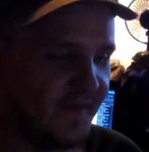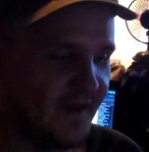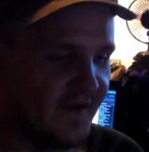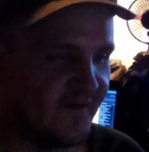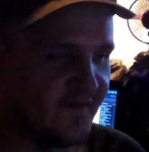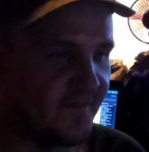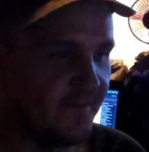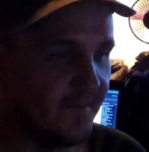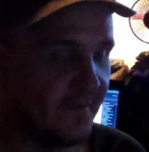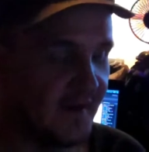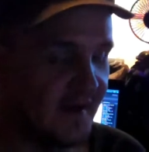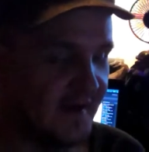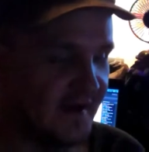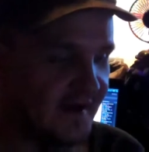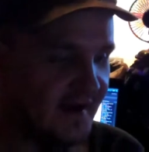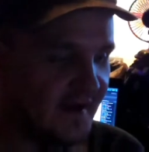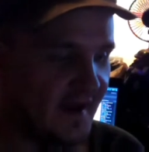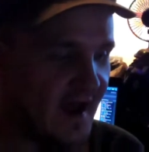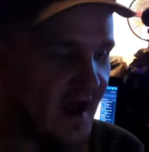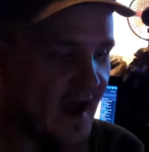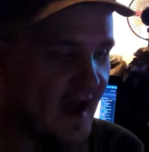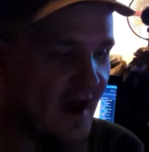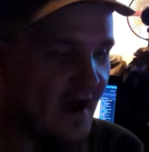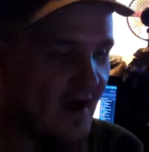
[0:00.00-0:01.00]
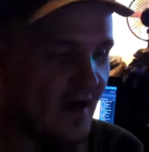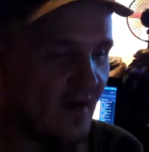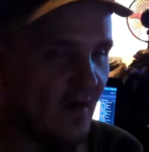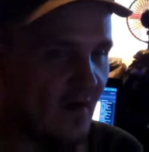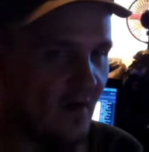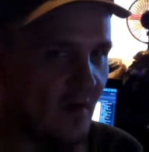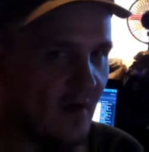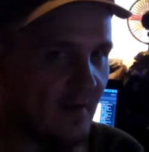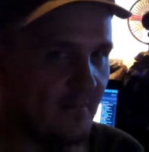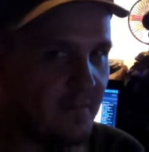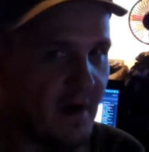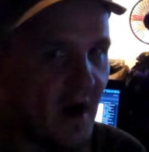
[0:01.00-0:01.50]
explaining
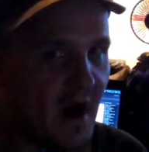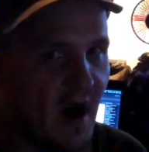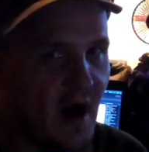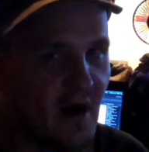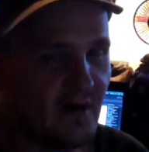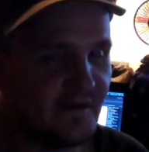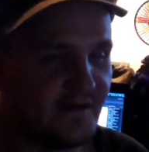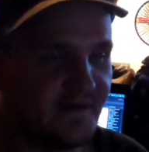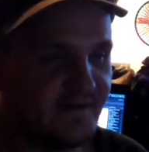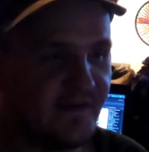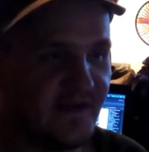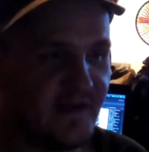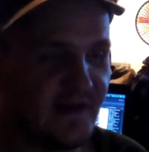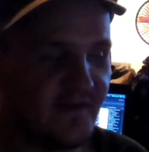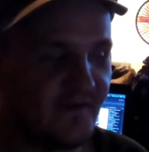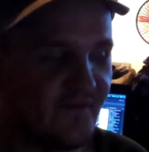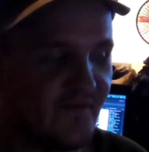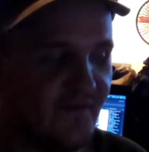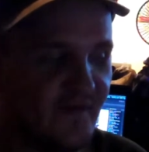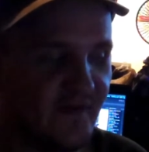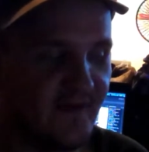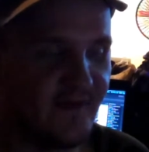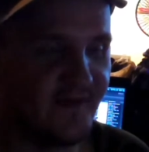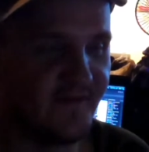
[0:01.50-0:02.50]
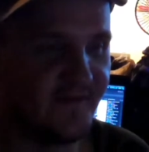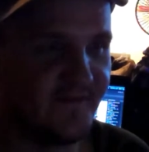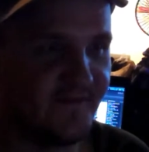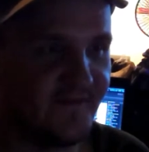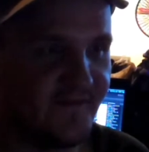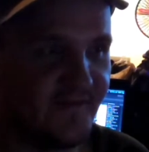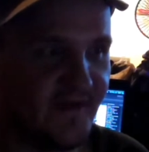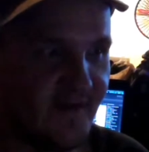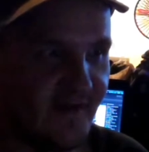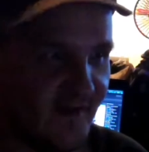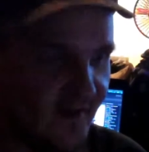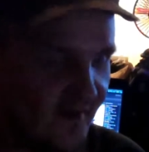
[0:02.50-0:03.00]
how politics
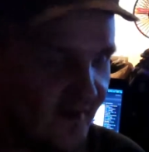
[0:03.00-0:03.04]
is, you